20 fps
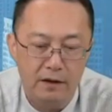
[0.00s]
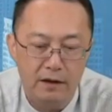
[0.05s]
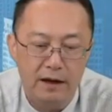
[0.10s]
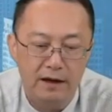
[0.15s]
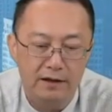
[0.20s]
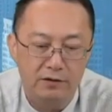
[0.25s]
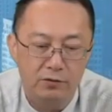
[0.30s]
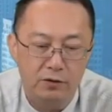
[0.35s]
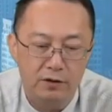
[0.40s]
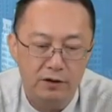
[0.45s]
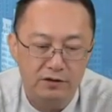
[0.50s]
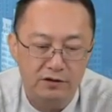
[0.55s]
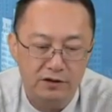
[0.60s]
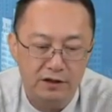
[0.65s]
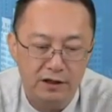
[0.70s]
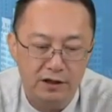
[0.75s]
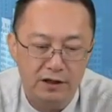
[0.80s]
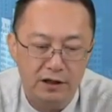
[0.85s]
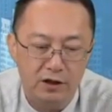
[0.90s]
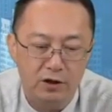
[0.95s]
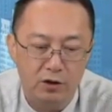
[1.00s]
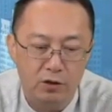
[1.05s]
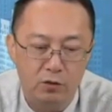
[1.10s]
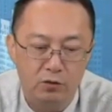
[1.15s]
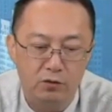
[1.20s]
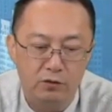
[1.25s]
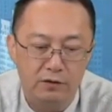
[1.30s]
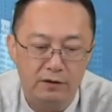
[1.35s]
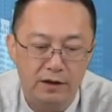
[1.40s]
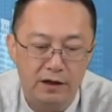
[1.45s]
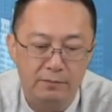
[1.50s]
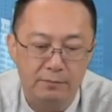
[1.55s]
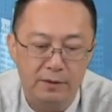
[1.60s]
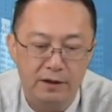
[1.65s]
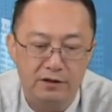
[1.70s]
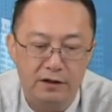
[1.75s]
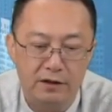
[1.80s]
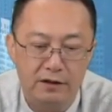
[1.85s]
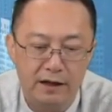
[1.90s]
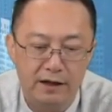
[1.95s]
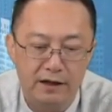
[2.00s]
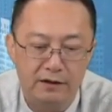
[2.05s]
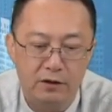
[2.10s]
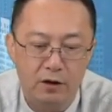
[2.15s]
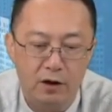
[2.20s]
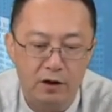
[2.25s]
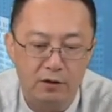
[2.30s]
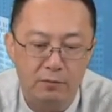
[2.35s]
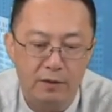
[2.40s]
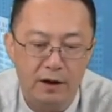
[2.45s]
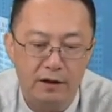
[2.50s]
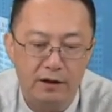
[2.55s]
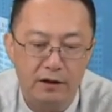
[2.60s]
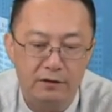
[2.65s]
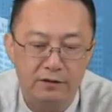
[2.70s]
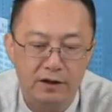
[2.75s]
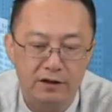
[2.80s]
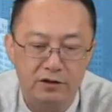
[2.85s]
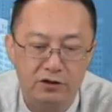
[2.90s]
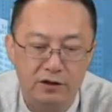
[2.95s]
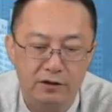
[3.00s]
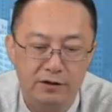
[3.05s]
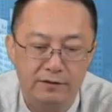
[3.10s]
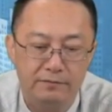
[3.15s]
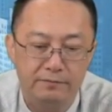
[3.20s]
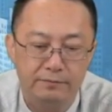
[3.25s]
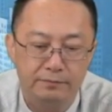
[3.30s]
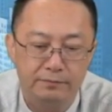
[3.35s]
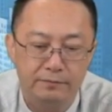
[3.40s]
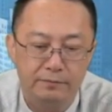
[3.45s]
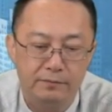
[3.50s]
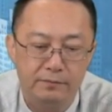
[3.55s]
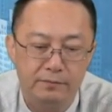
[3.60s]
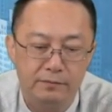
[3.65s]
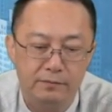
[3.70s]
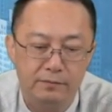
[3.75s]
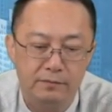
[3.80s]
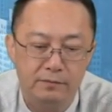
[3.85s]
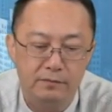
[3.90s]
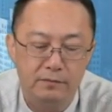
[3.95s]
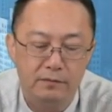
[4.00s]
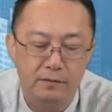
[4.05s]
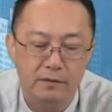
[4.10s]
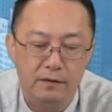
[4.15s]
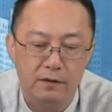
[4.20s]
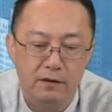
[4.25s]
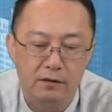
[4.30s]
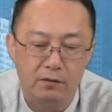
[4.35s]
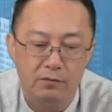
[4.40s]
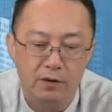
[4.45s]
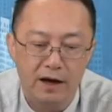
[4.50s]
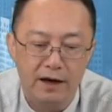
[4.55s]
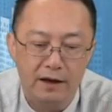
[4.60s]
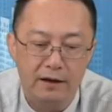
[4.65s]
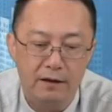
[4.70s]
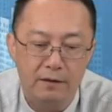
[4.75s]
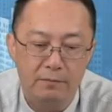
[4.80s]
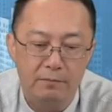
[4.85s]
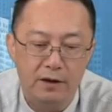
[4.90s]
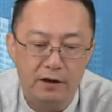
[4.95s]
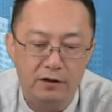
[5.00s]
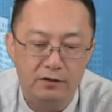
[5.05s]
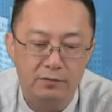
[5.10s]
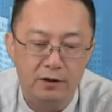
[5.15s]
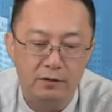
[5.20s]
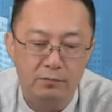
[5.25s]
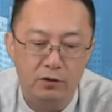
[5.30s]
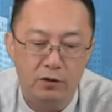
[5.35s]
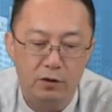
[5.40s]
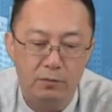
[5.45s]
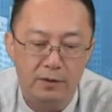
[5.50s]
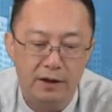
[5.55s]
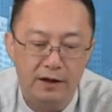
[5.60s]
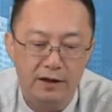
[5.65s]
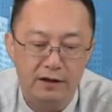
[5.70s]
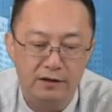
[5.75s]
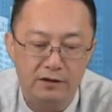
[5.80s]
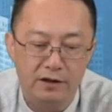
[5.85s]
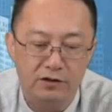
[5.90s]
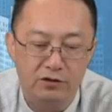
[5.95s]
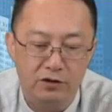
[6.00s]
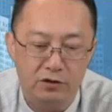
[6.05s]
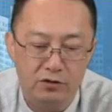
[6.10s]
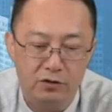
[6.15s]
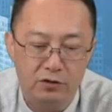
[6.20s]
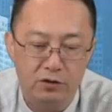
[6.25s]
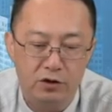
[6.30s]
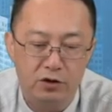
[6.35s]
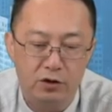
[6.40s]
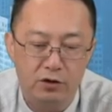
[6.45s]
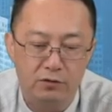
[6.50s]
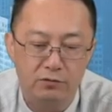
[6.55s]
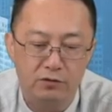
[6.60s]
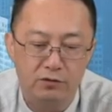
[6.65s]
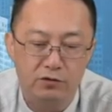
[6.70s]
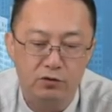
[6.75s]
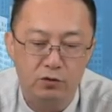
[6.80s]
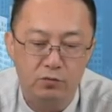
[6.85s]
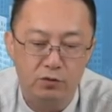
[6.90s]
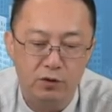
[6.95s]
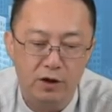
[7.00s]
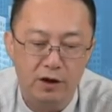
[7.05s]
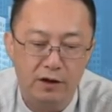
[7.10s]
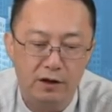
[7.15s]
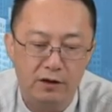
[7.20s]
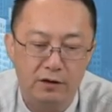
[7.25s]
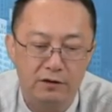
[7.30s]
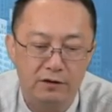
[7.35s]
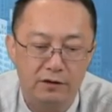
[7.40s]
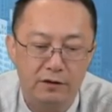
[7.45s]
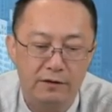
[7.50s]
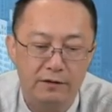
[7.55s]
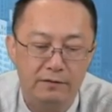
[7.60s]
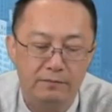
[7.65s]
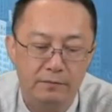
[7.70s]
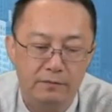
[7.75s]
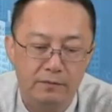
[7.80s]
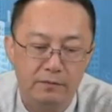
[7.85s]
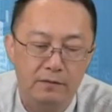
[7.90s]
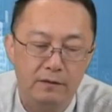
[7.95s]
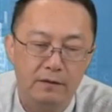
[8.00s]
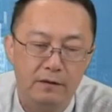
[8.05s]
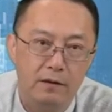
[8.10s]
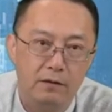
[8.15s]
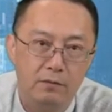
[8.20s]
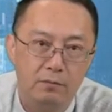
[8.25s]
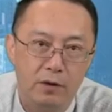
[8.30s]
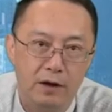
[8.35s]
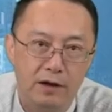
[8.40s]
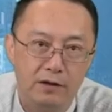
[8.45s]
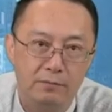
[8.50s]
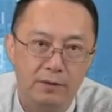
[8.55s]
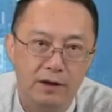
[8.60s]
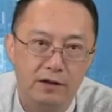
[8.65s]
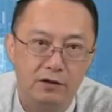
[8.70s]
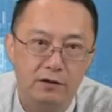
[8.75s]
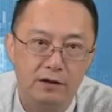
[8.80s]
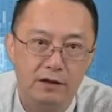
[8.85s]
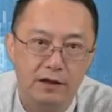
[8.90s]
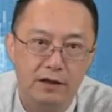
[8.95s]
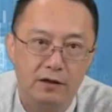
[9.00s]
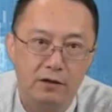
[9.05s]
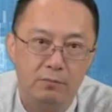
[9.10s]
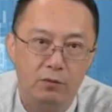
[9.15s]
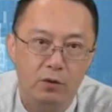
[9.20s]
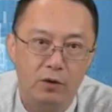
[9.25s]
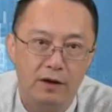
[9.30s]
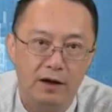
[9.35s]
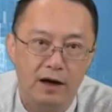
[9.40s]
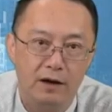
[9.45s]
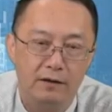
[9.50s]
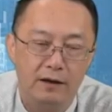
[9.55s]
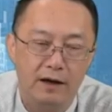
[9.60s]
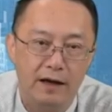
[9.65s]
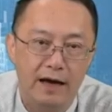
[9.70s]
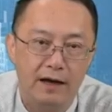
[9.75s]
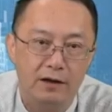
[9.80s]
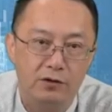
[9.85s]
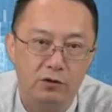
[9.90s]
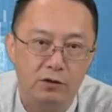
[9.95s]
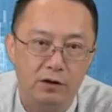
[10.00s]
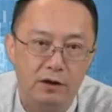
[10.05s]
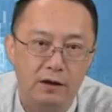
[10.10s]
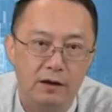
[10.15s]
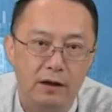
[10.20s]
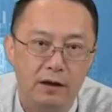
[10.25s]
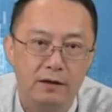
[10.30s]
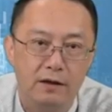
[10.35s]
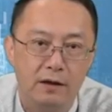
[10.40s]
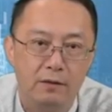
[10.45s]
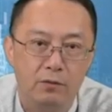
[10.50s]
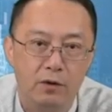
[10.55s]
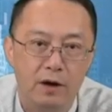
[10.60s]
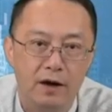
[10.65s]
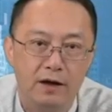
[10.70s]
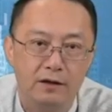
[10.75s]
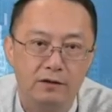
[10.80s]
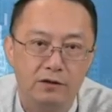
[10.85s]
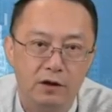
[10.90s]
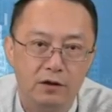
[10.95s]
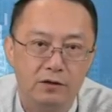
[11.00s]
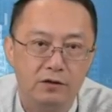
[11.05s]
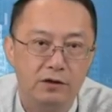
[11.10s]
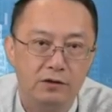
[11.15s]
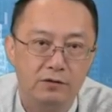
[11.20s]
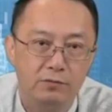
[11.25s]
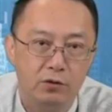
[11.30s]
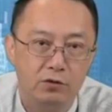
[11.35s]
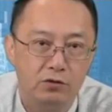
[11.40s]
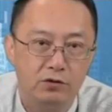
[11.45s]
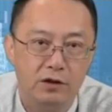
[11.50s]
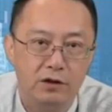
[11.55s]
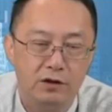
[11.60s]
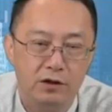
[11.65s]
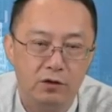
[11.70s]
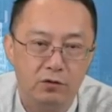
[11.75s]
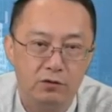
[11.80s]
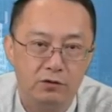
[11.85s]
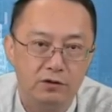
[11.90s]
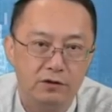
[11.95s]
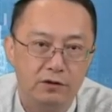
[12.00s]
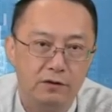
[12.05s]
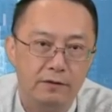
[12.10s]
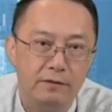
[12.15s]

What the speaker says: As for their CEO, he mentioned that it's all about innovation. Right, because people are paying attention to the curve of new products. We especially need to point out that actually, their products aren't just post-it notes.